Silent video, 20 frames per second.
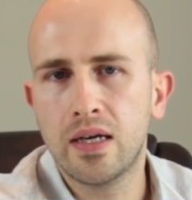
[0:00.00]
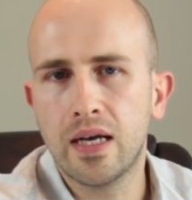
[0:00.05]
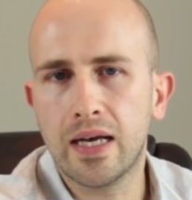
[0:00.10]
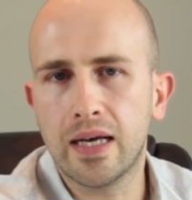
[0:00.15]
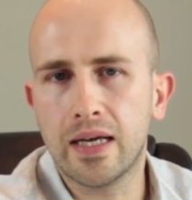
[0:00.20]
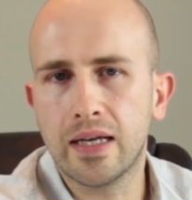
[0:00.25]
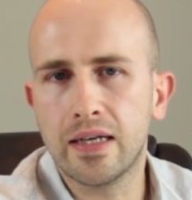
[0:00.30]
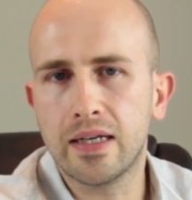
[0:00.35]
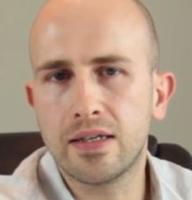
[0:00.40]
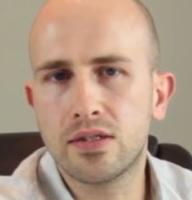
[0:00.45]

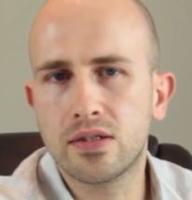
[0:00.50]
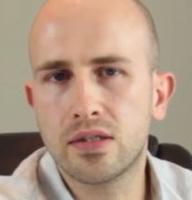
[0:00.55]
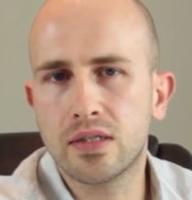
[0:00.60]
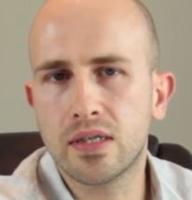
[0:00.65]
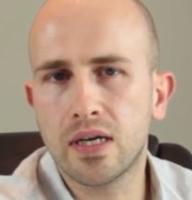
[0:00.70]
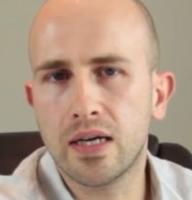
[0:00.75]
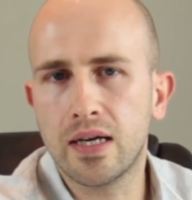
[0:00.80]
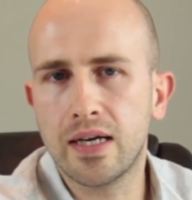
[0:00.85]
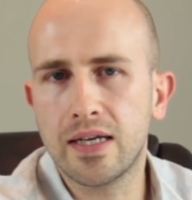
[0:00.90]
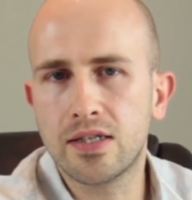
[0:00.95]
And
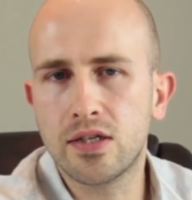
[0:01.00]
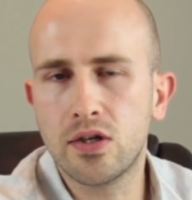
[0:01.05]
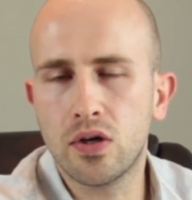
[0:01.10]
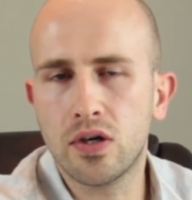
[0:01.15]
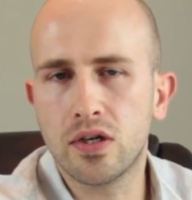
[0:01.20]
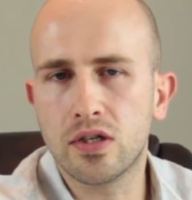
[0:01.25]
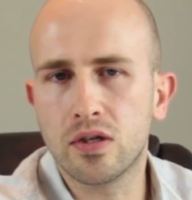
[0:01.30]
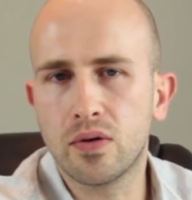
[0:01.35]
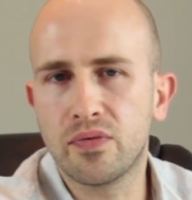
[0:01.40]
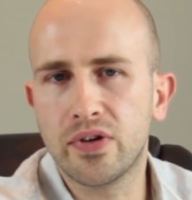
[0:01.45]
it's
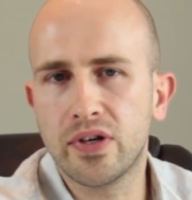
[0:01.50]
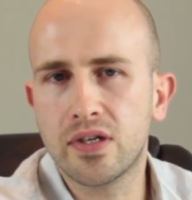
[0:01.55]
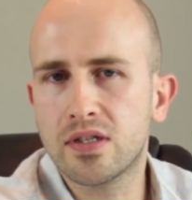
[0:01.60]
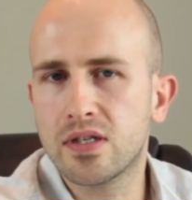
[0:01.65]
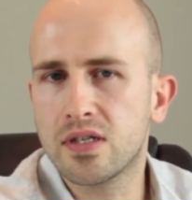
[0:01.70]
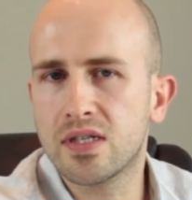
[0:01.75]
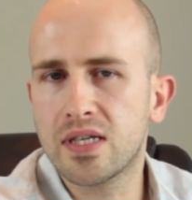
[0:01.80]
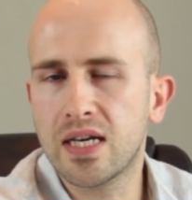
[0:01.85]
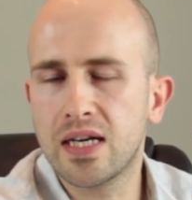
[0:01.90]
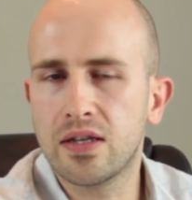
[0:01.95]
not as obvious
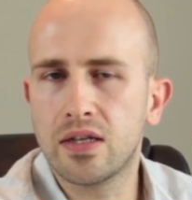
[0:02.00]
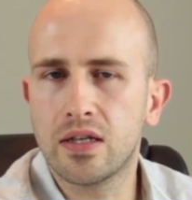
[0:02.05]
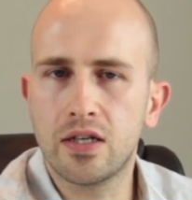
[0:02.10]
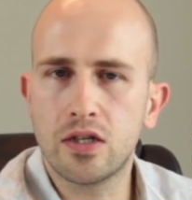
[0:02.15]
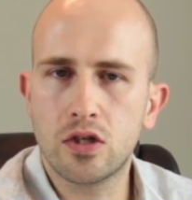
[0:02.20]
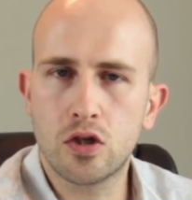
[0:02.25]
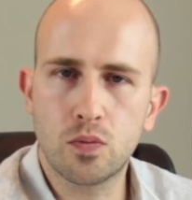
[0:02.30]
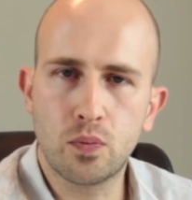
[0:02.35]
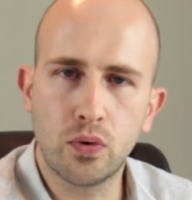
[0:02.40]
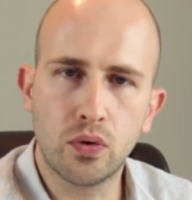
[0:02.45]
to say that
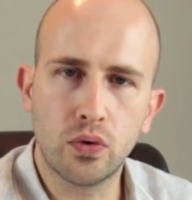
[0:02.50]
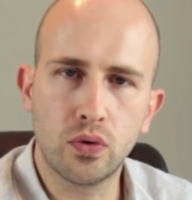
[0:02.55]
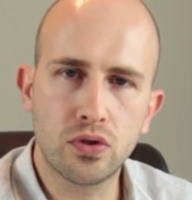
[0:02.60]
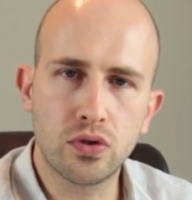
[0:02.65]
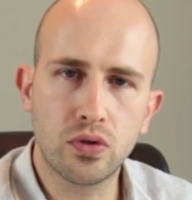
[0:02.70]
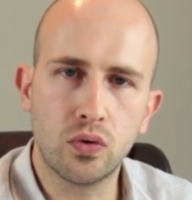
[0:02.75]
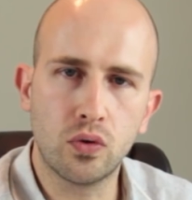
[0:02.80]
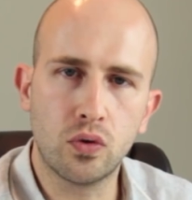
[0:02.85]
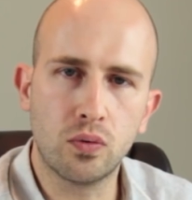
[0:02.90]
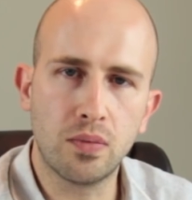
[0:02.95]
it's
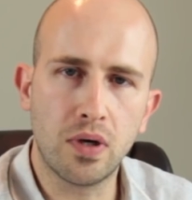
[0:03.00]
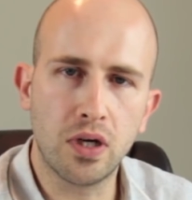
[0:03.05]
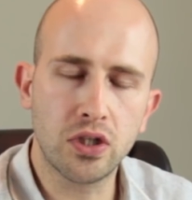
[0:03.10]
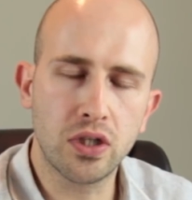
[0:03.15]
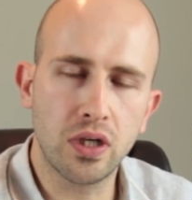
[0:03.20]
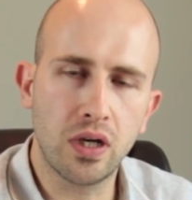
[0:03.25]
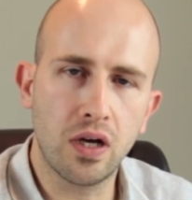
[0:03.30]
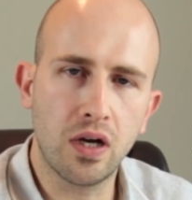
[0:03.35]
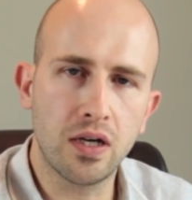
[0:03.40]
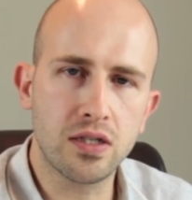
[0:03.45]
sports or
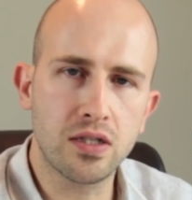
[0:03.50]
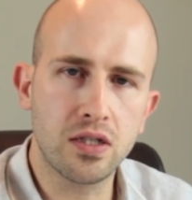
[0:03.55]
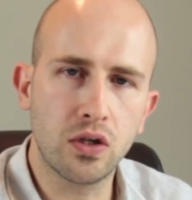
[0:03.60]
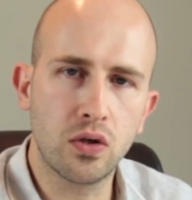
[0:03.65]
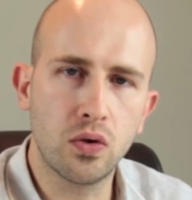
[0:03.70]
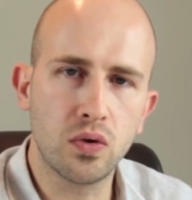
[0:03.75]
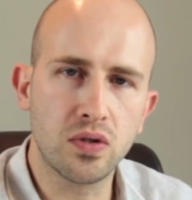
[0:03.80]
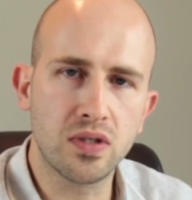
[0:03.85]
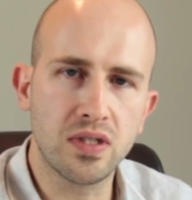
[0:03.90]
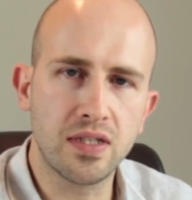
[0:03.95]
martial arts that
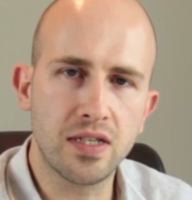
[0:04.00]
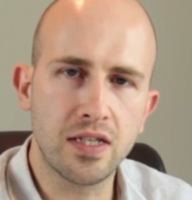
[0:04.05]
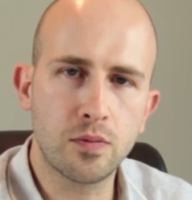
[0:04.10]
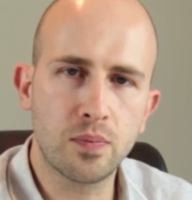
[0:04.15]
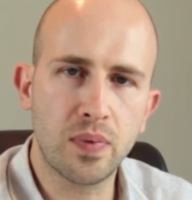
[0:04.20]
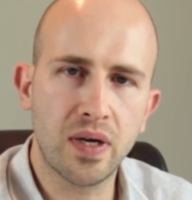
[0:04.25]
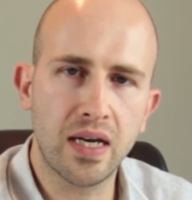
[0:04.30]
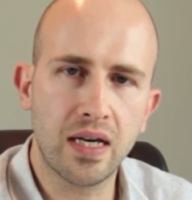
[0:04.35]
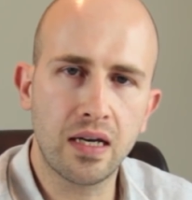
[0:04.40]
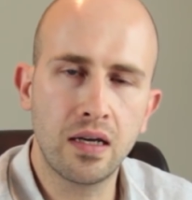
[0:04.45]
causes this
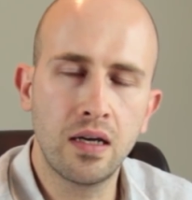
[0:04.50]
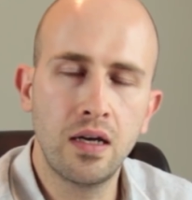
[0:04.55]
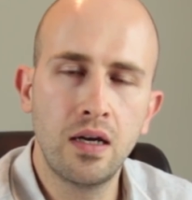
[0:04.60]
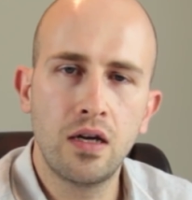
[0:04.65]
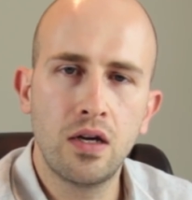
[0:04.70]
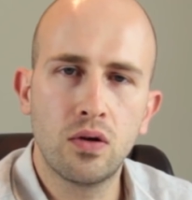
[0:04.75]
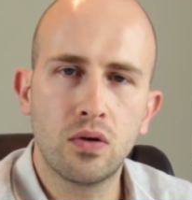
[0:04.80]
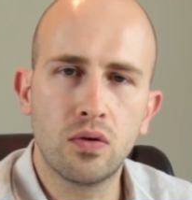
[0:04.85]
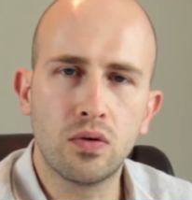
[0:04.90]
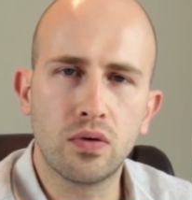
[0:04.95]
pain,
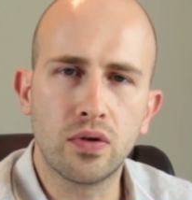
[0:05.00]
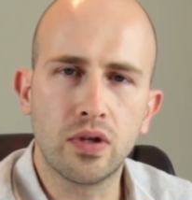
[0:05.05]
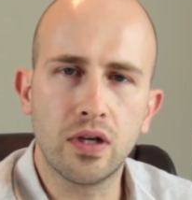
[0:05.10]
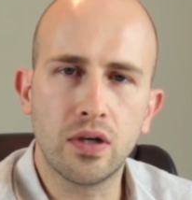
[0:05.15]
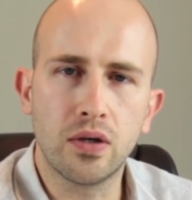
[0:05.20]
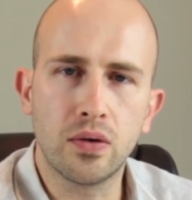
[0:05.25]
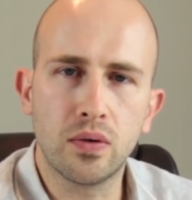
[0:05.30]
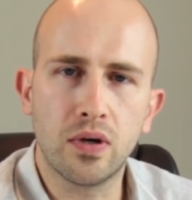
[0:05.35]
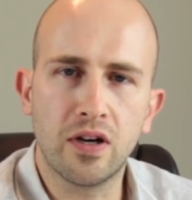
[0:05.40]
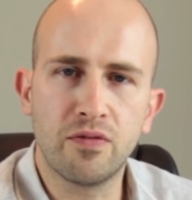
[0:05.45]
although